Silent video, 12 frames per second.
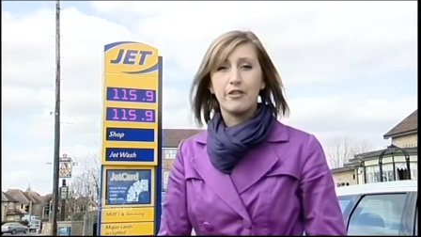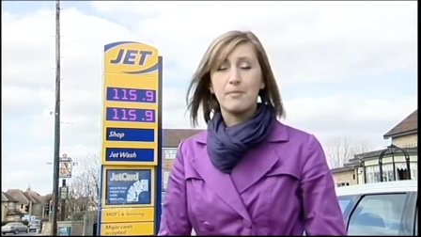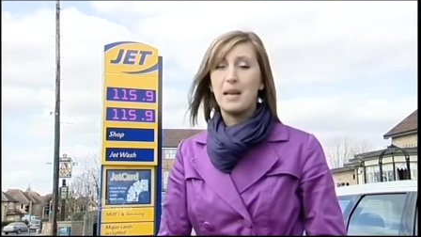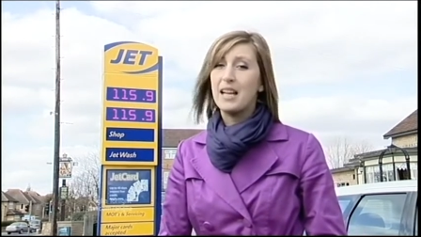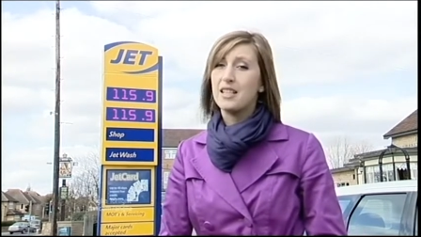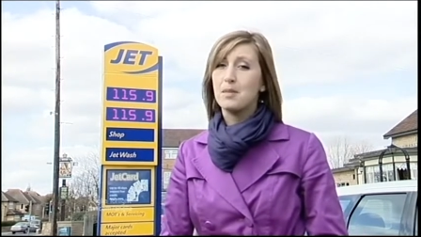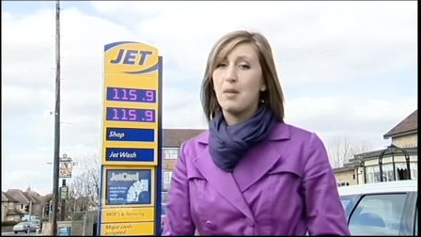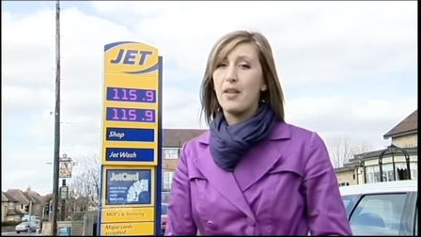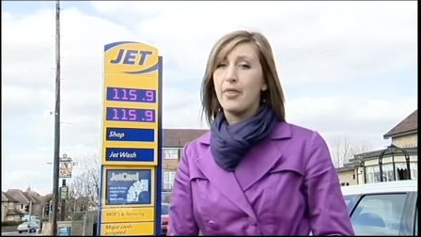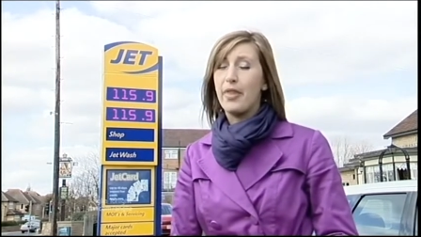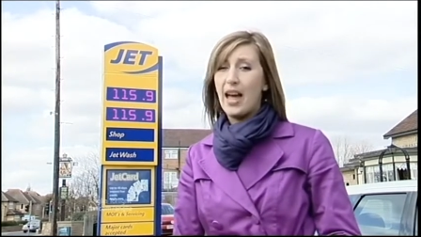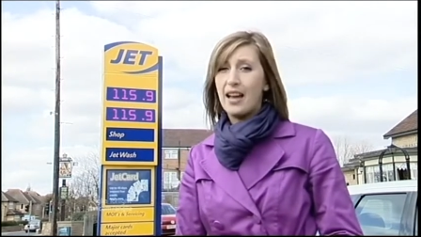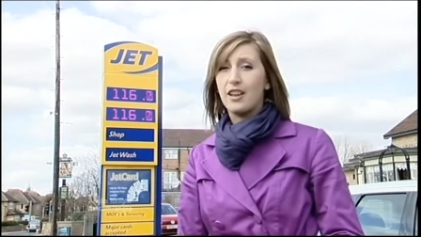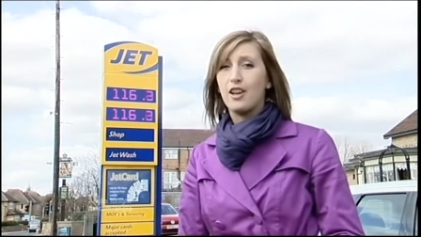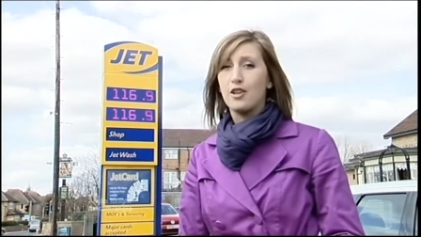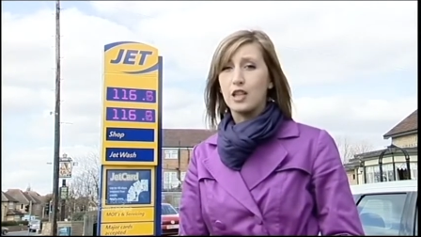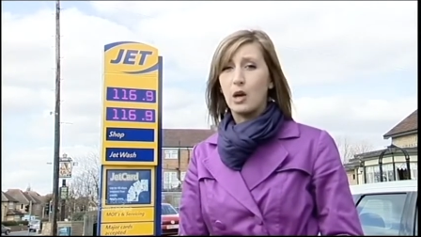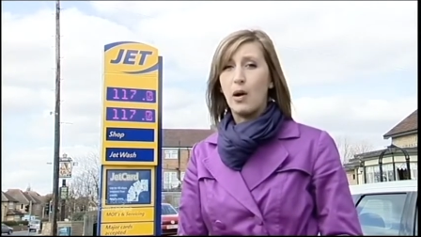From next month, that
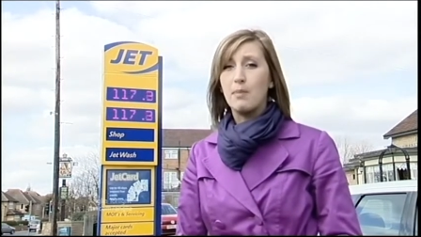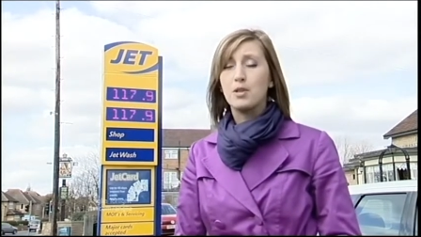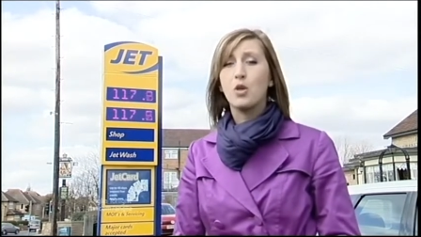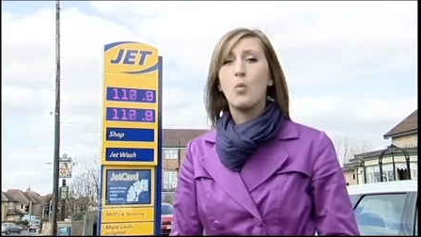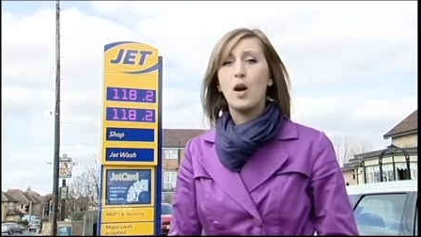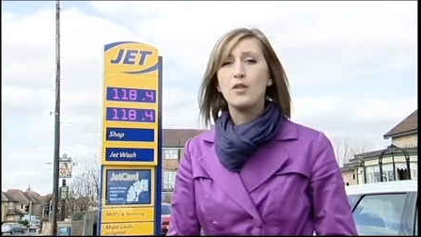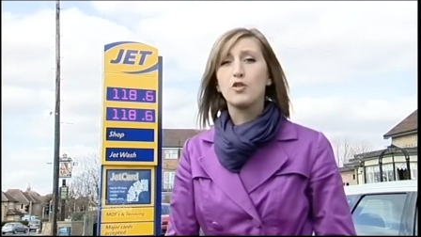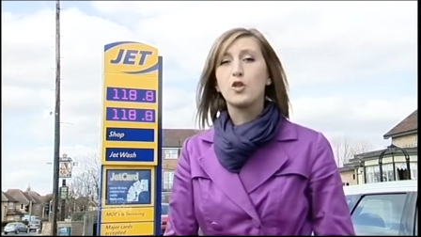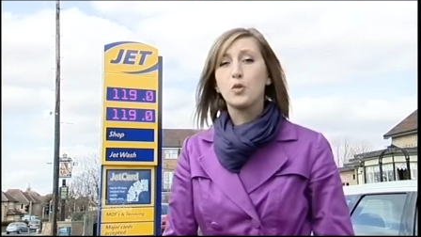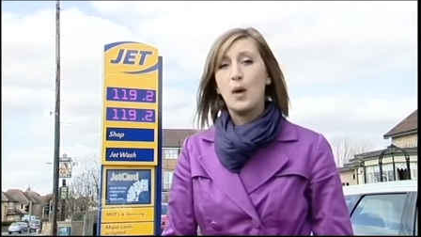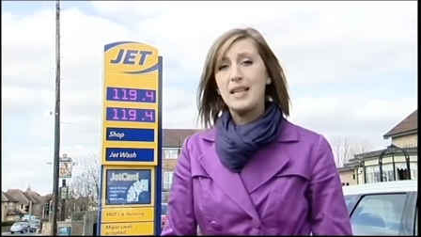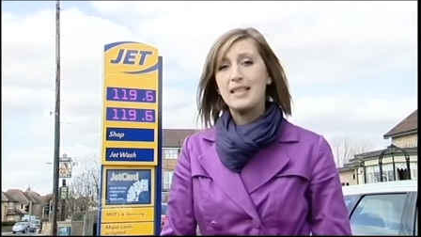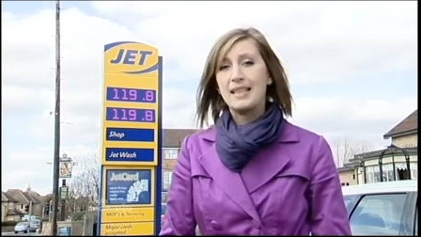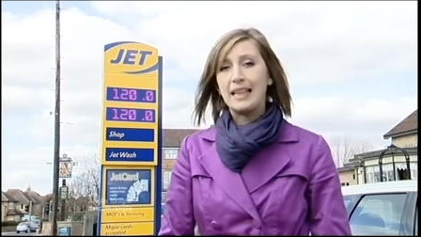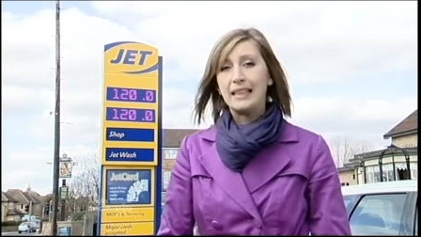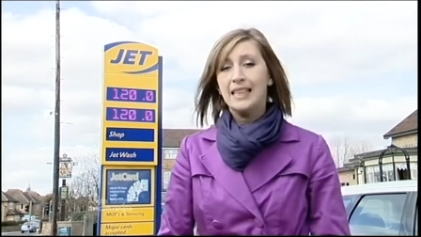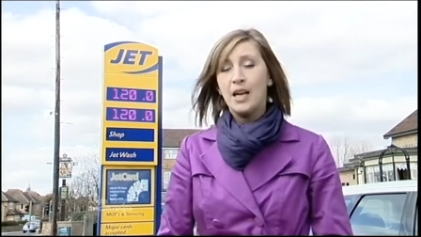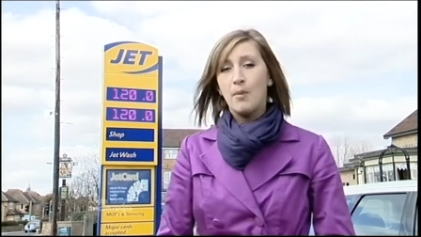could go up to
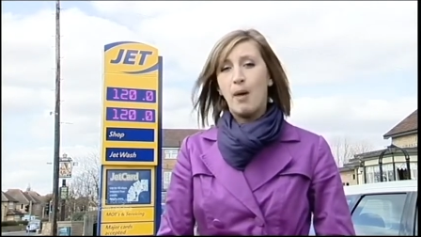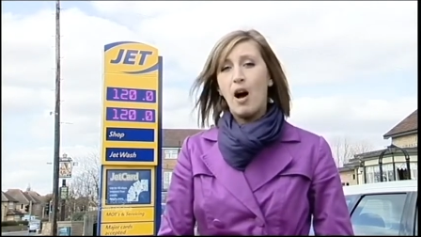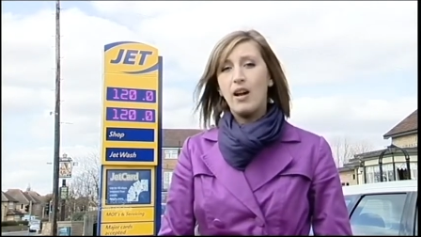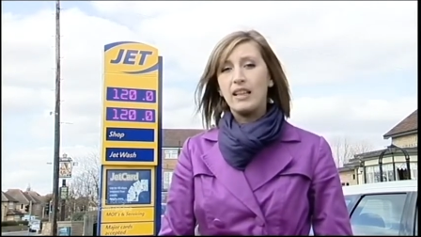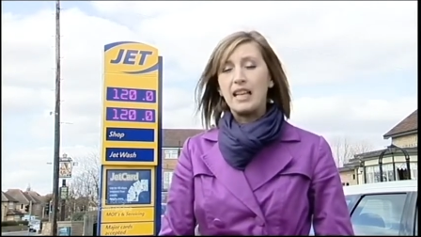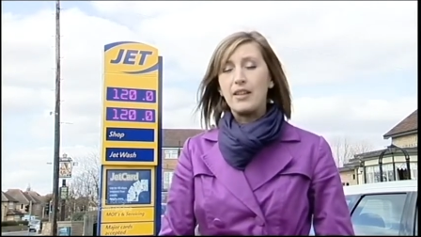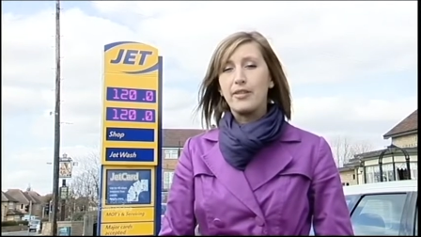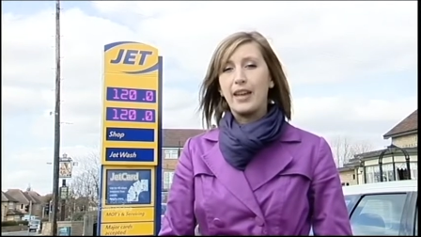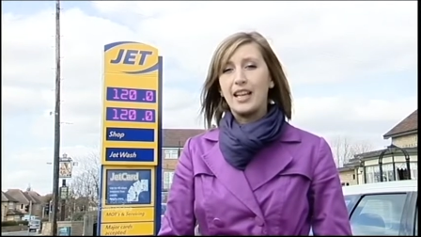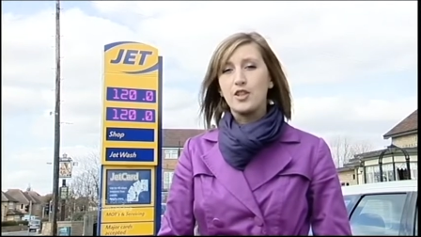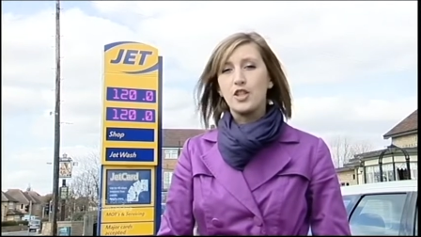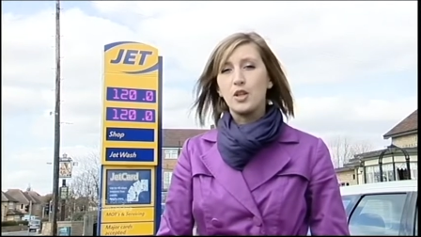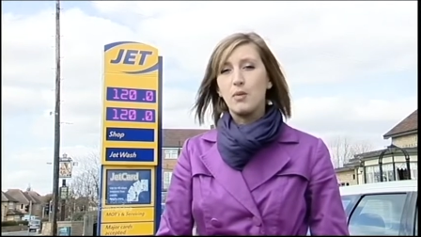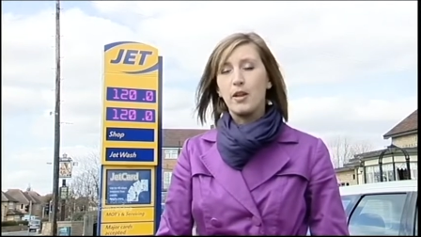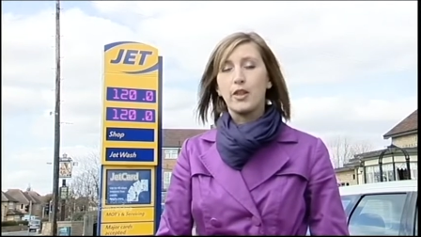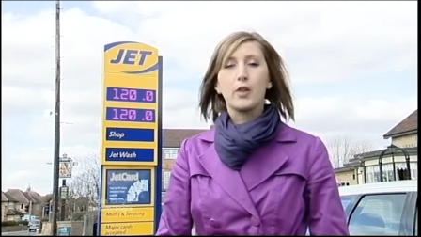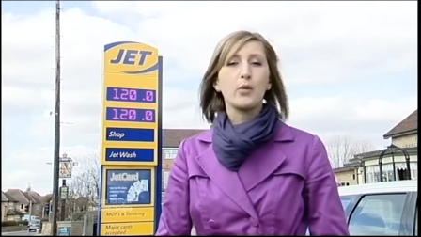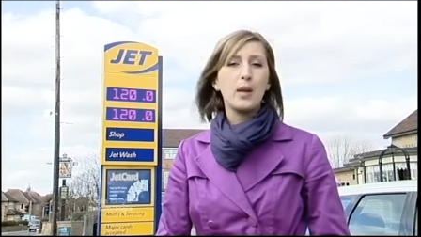120, partly thanks to
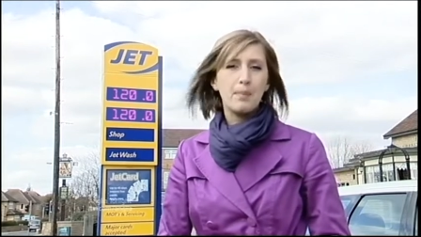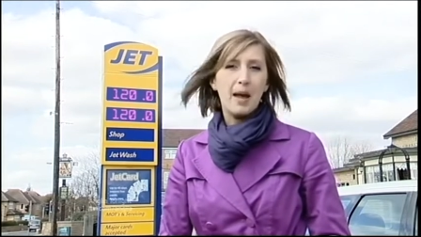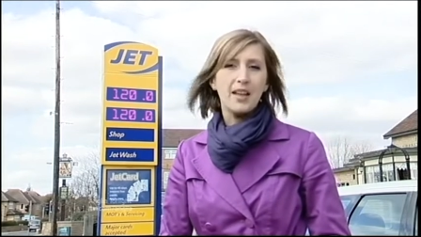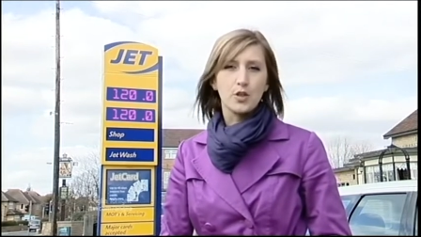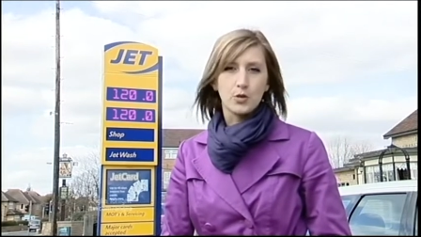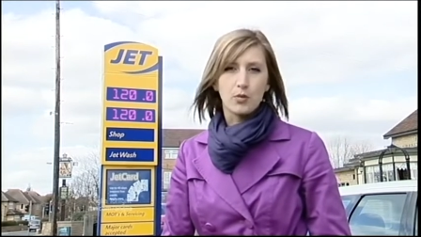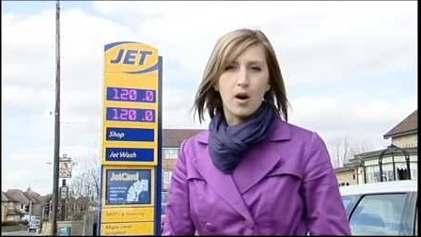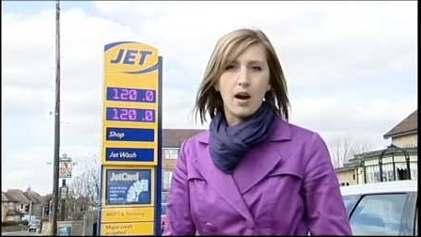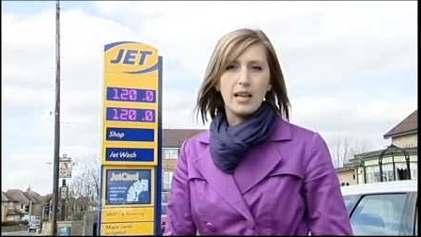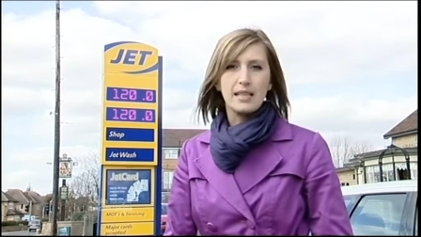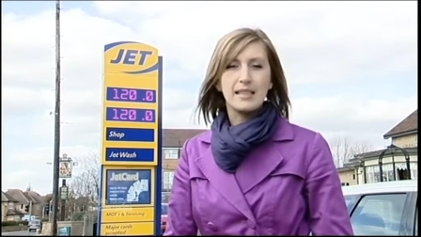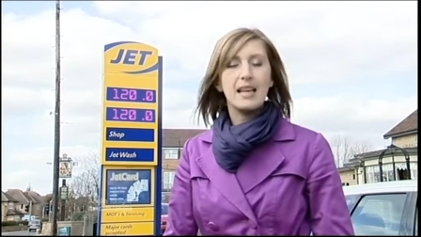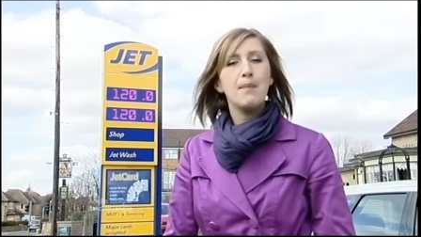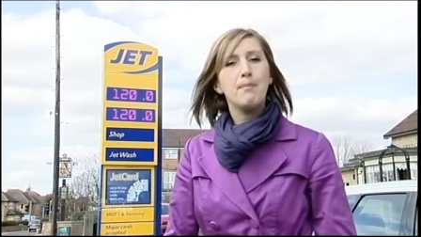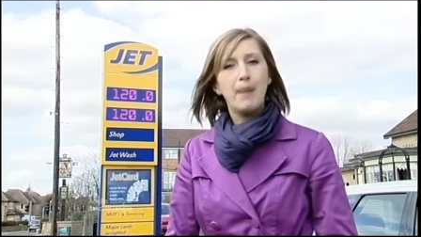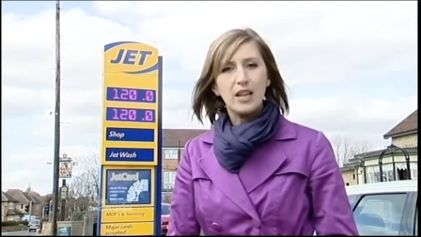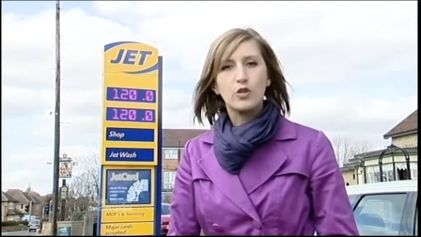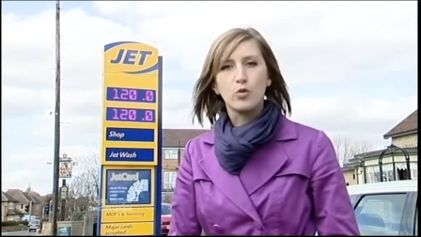a three pence rise in
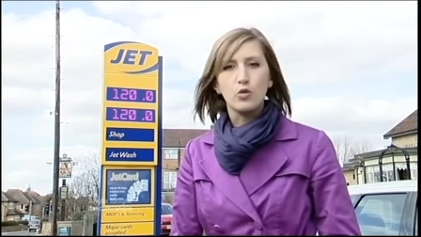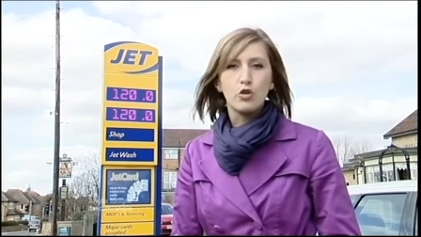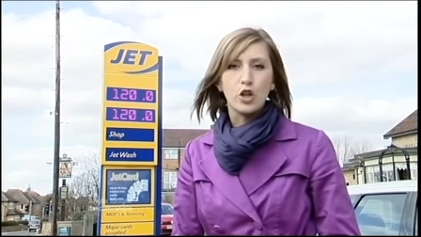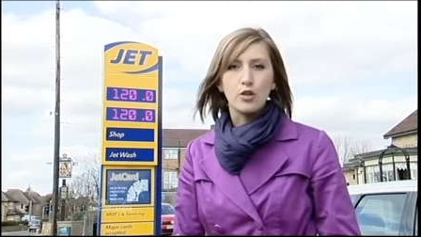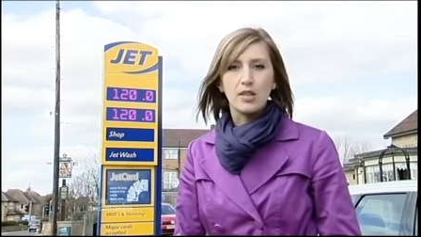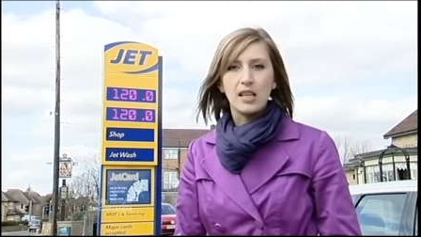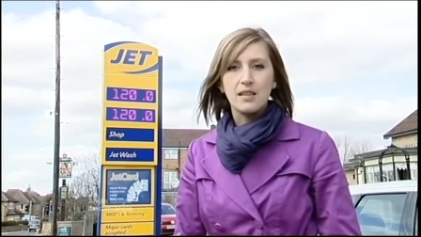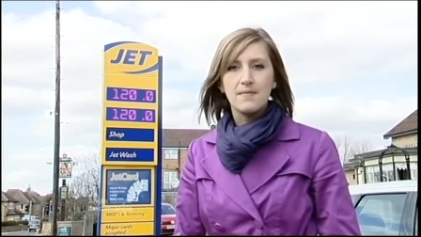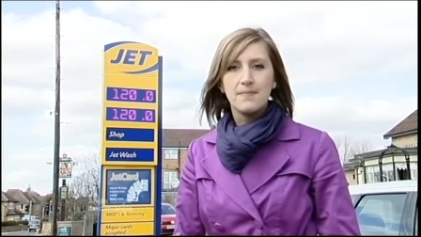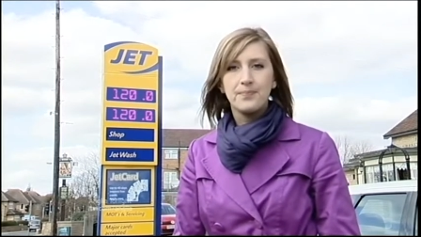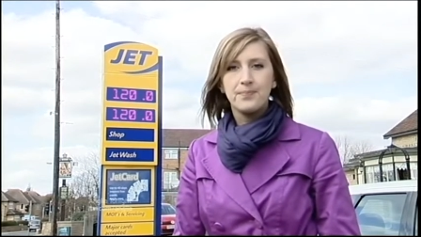petrol duty.